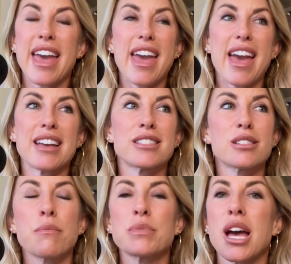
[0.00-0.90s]
And
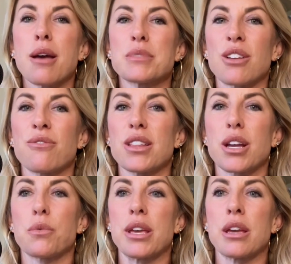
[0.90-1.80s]
sometimes I feel
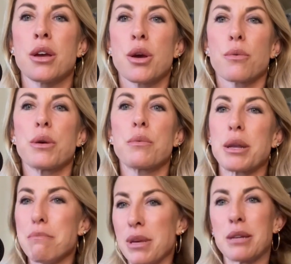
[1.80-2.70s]
like we
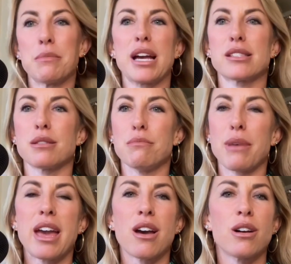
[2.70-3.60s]
want to minimize the
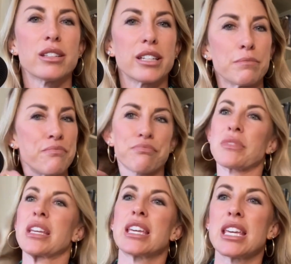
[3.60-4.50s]
male and
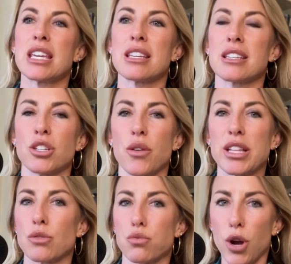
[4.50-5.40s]
he,
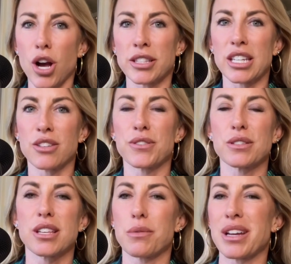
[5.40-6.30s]
that's wrong that he
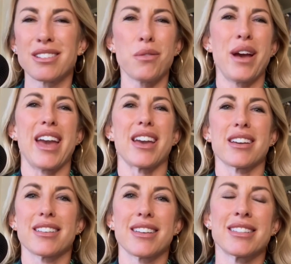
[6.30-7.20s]
feels that way. No
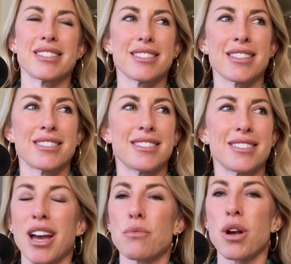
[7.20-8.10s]
way. It's
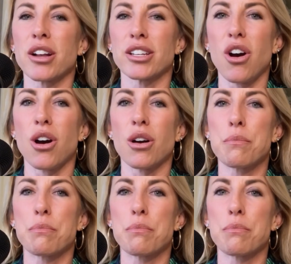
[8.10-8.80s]
not wrong at all.